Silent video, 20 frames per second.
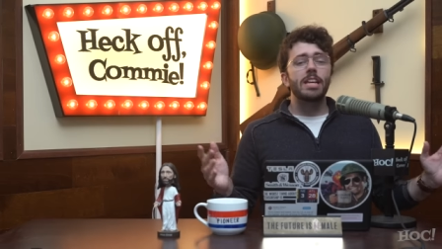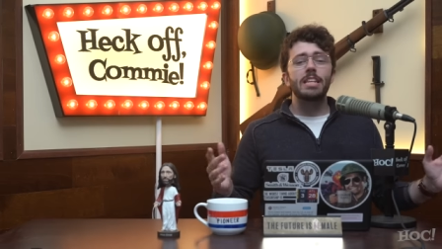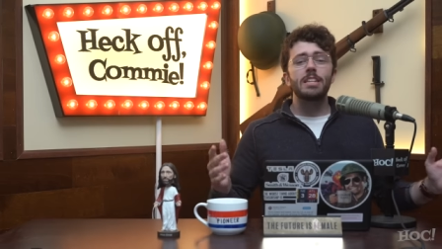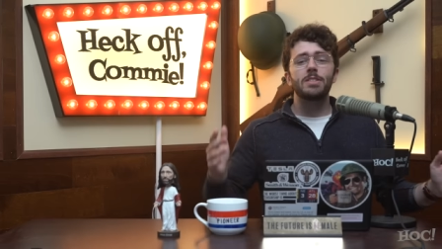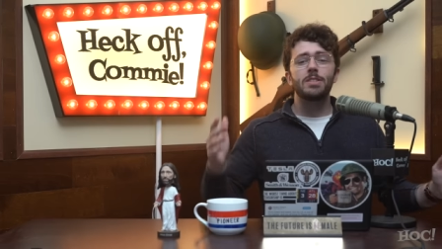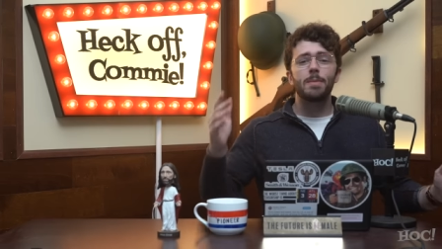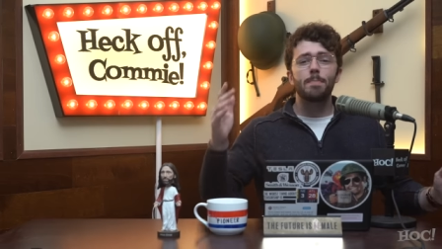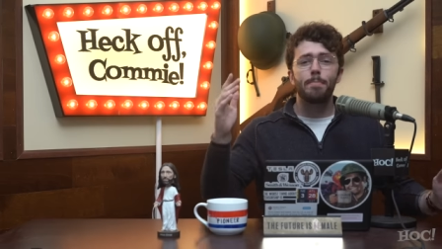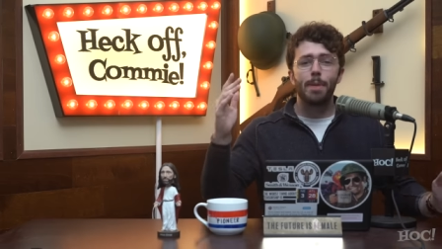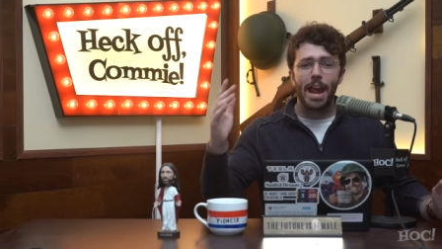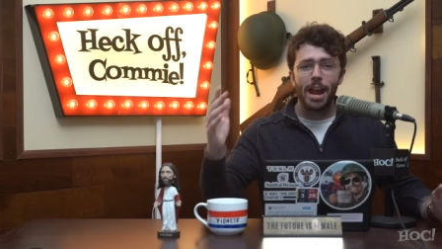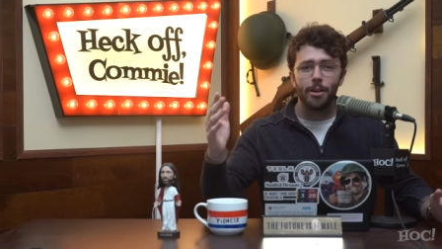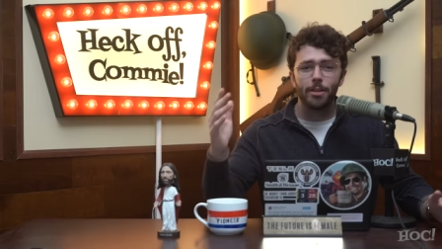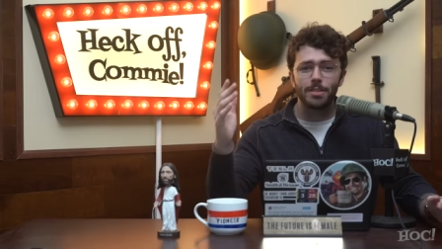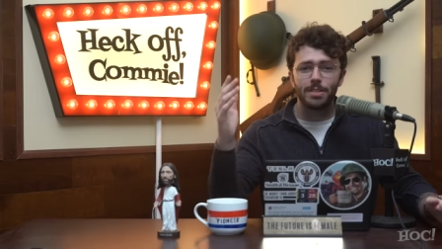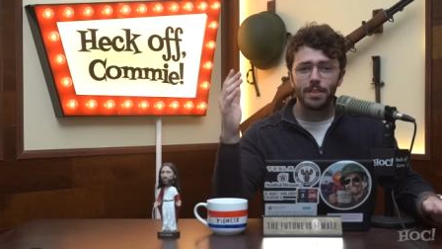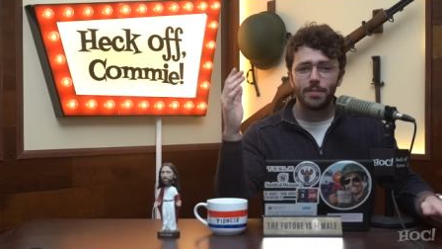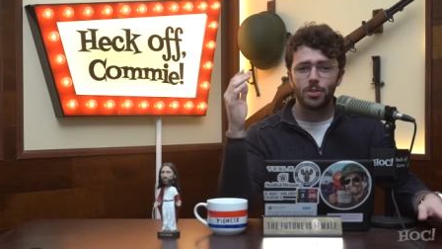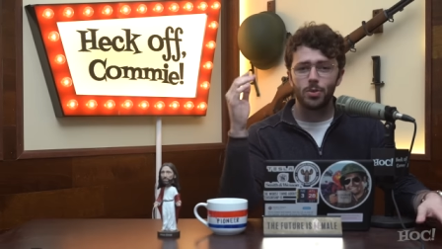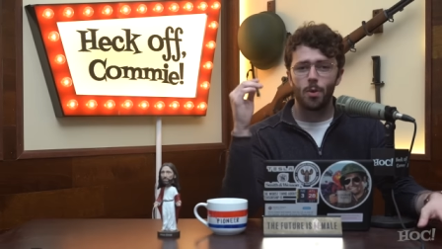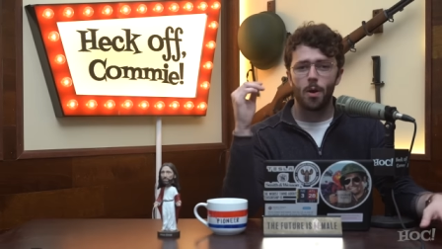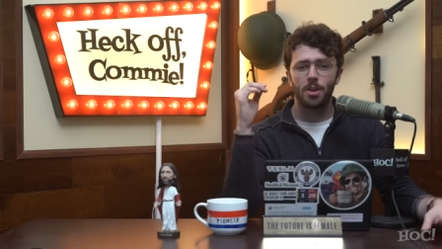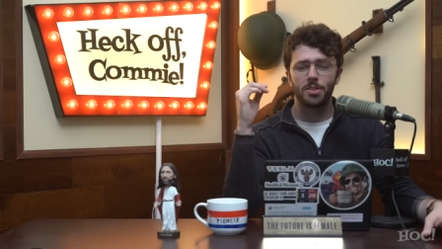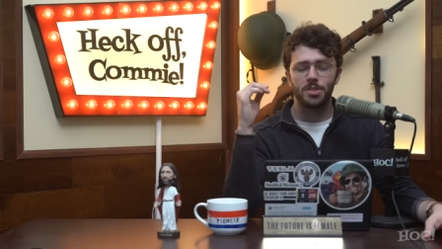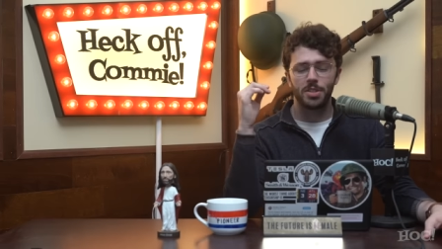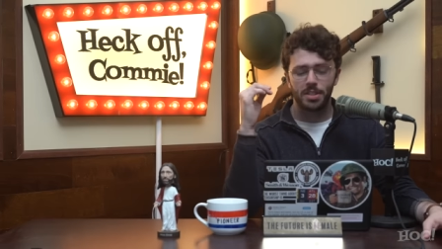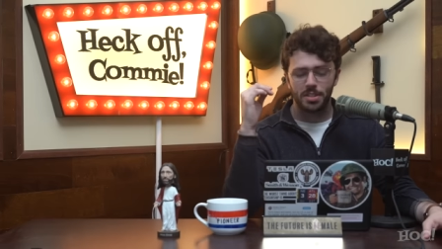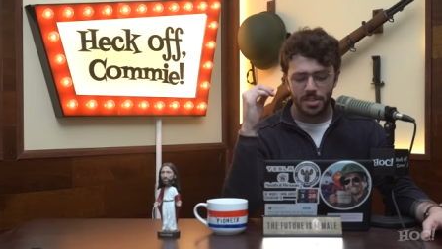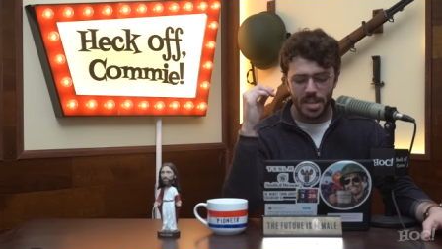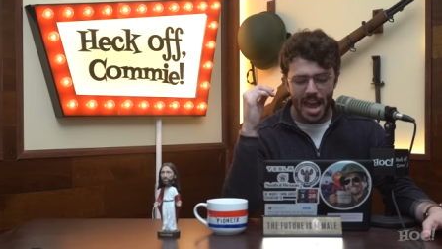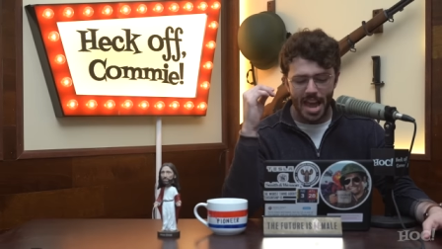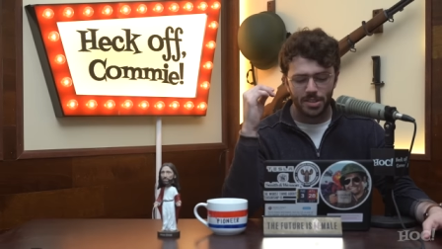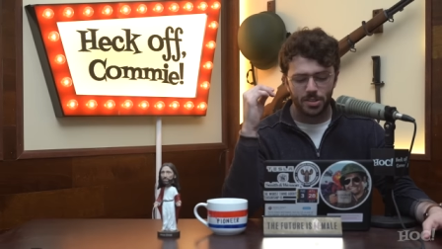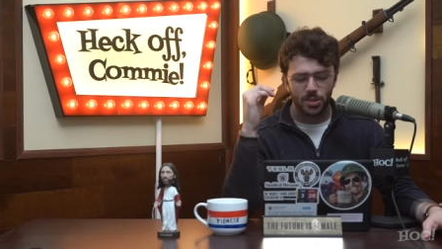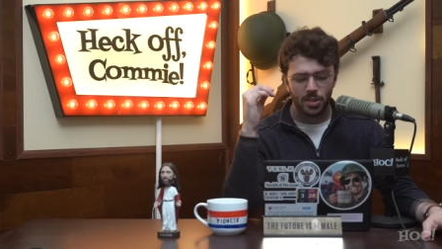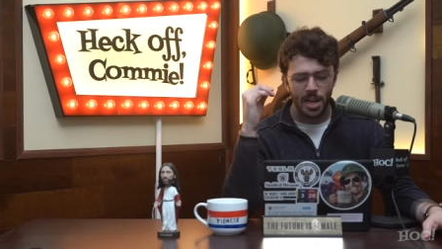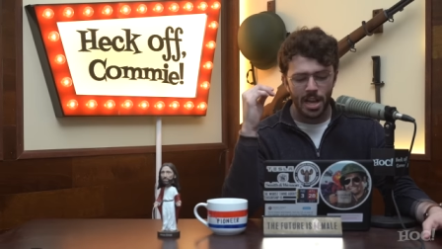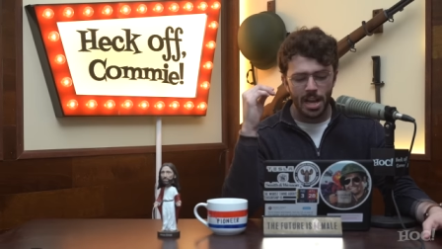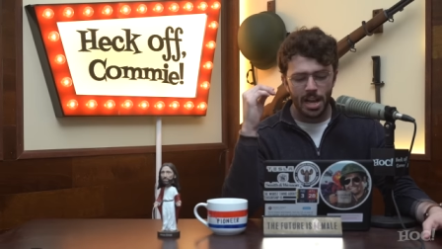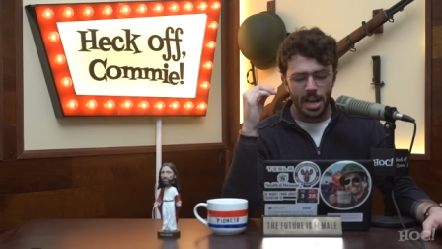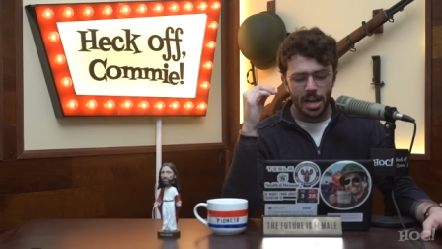It is imperative to our success